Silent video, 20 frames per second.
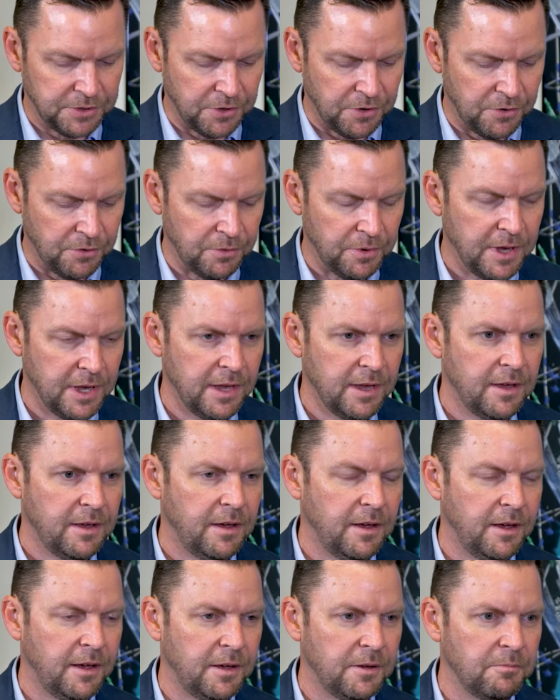So
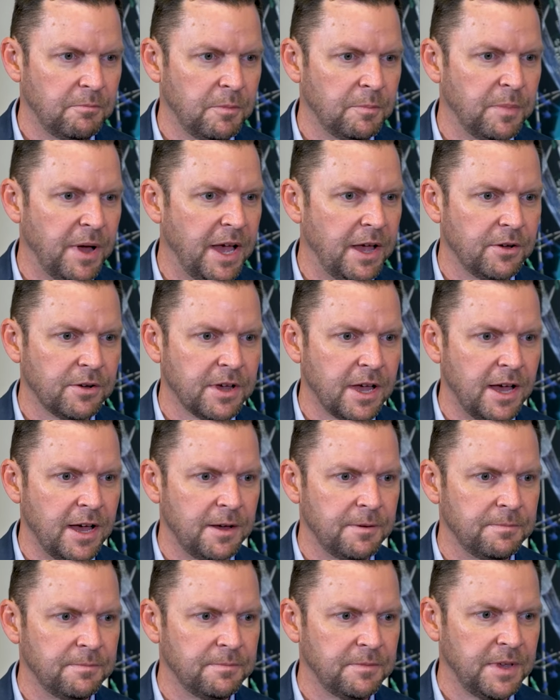
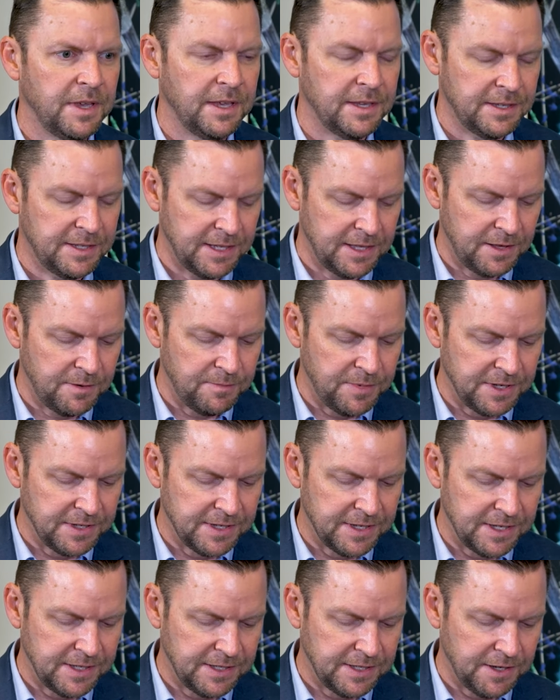Biocom is in the
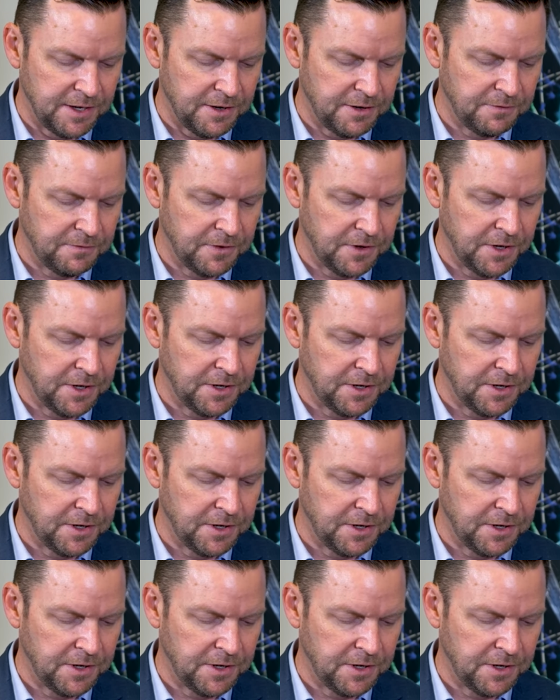business of